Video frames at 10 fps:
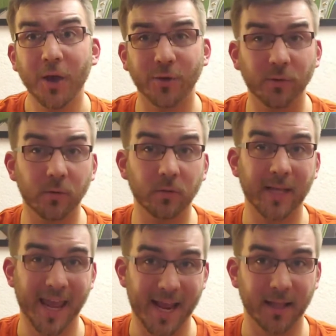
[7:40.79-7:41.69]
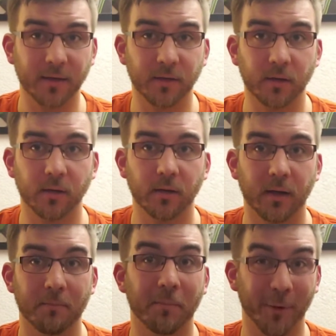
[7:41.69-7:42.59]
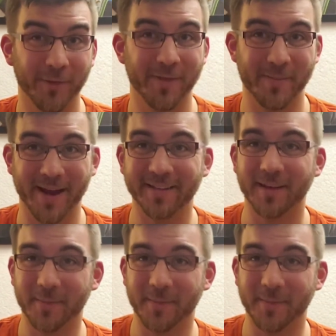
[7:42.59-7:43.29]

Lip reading: Google Calendar. Both of the bands